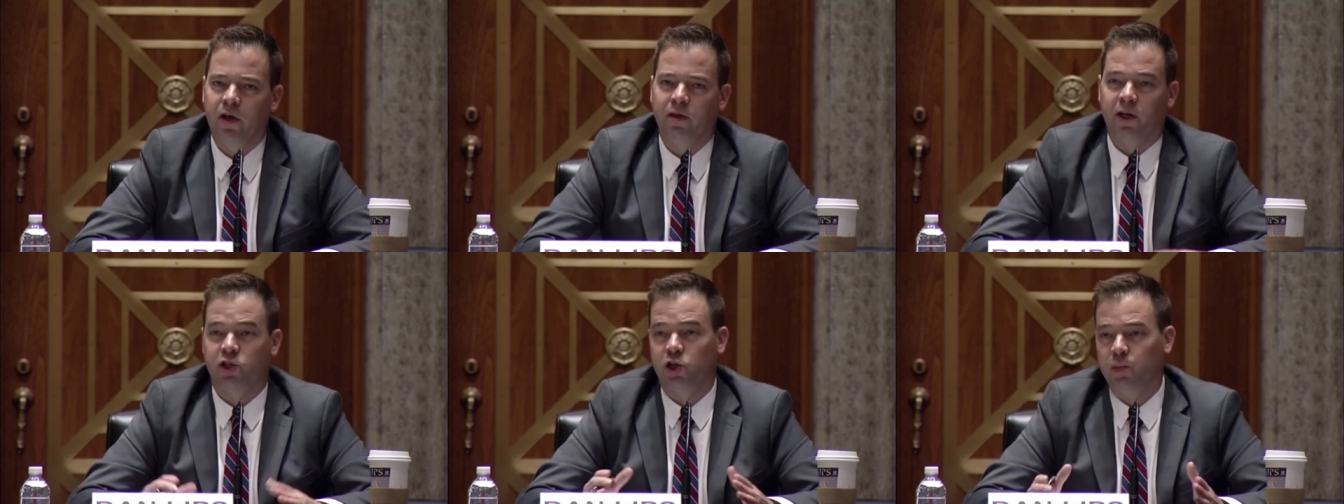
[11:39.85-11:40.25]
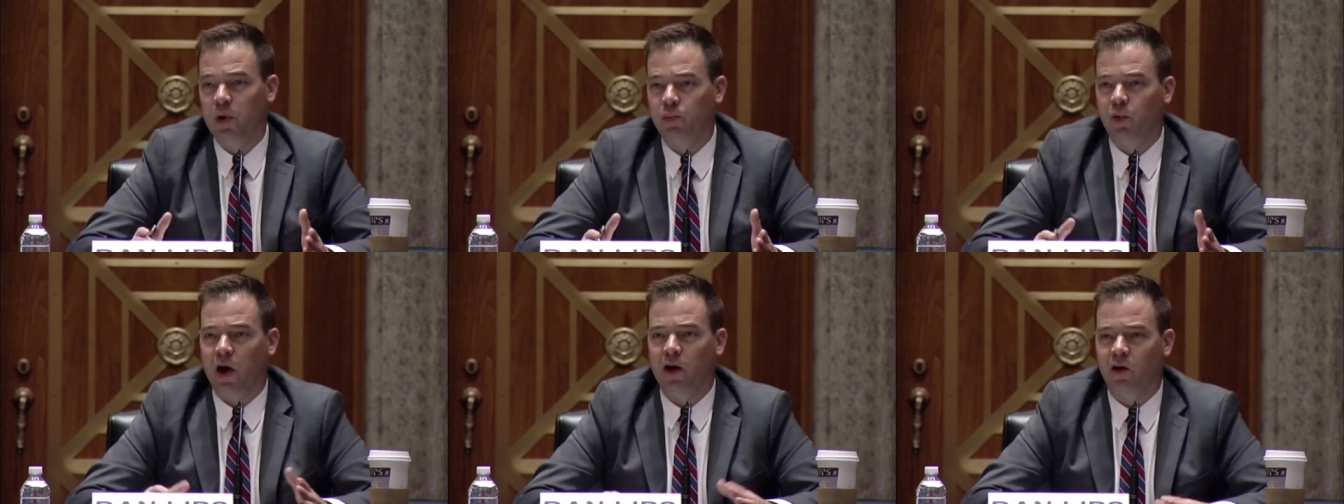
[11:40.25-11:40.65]
that should be
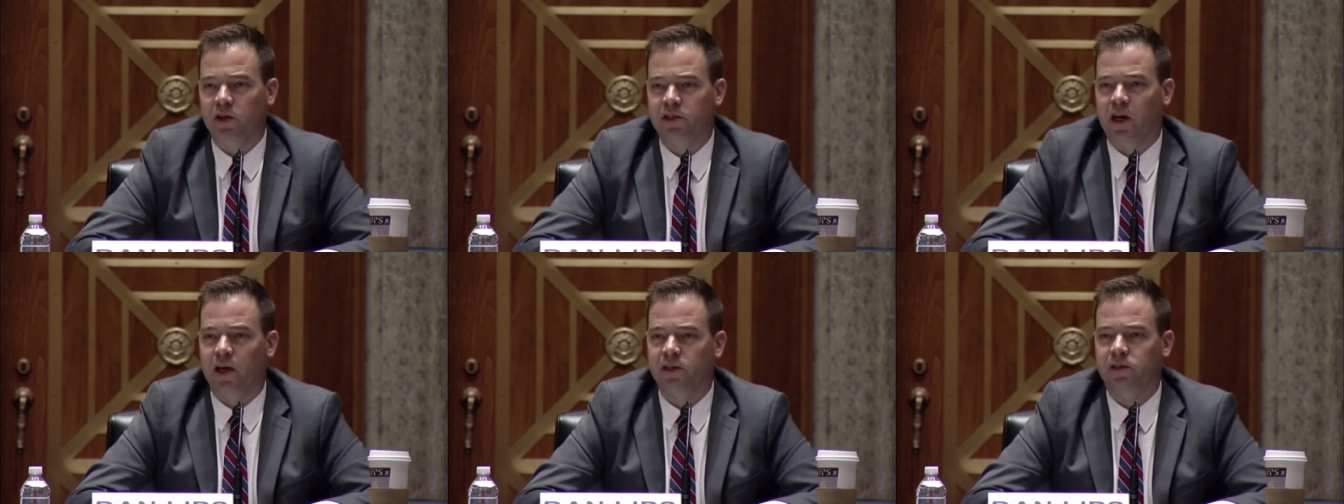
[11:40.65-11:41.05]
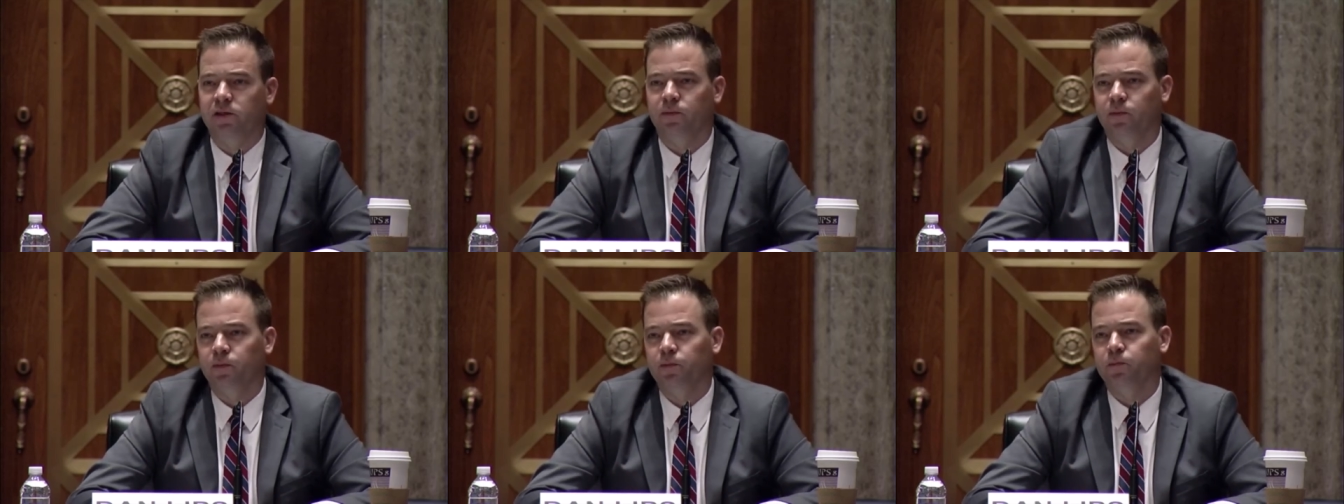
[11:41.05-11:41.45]
prioritized.
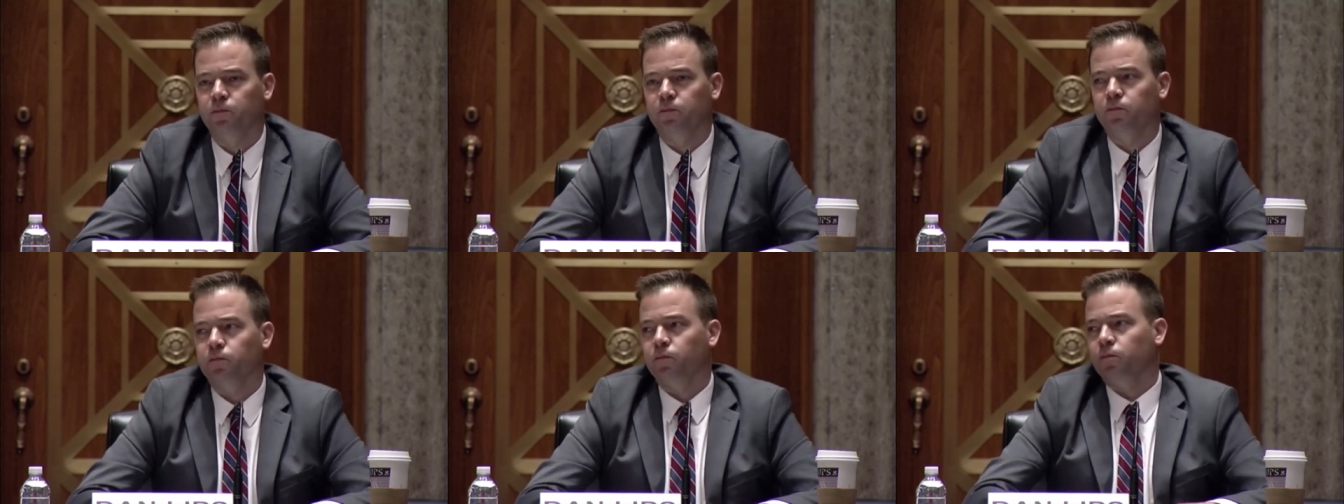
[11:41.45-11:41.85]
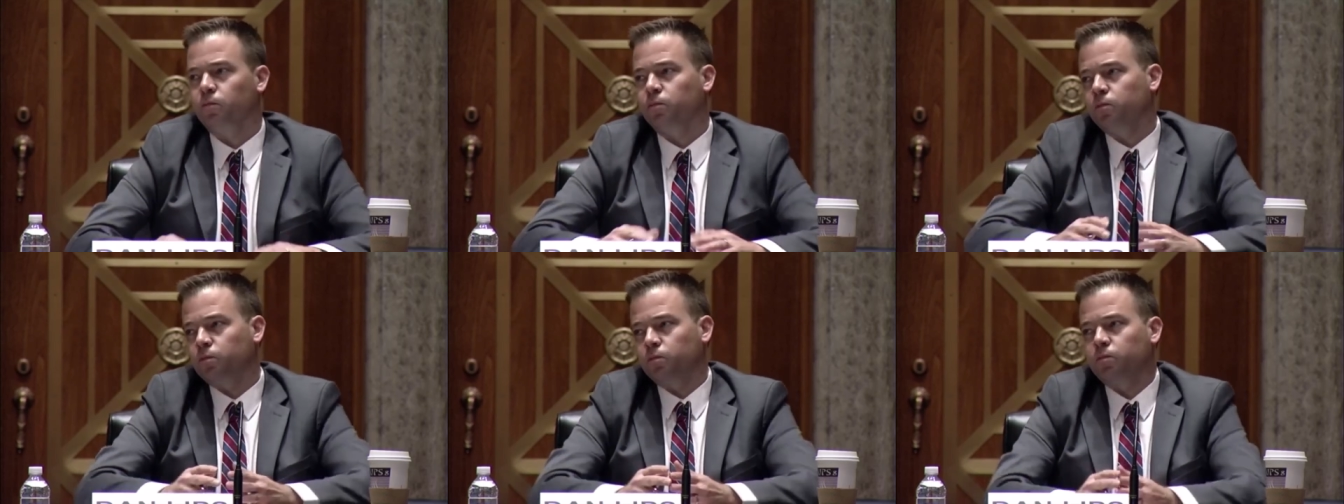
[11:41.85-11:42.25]
20 years
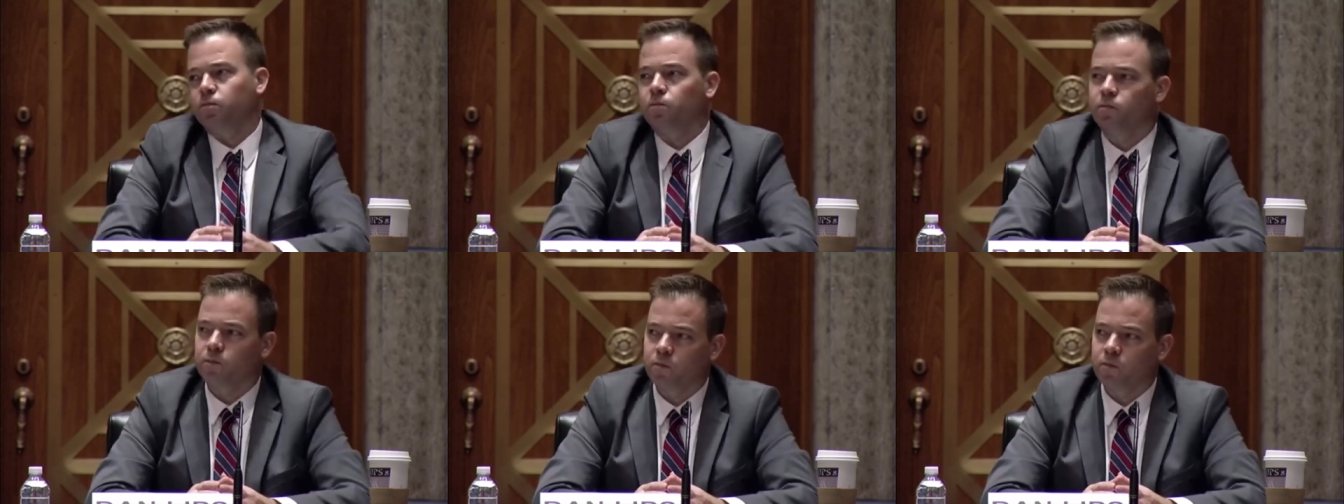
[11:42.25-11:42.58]
ago, as a